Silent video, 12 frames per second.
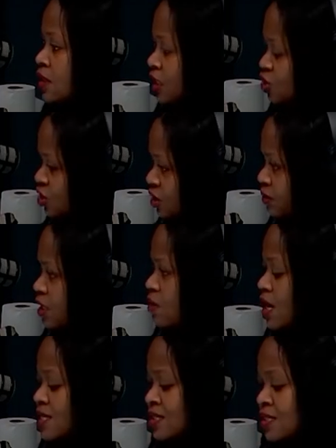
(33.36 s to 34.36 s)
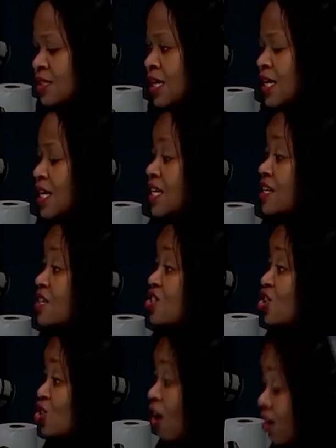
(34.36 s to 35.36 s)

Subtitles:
is the engineering crisis, it is the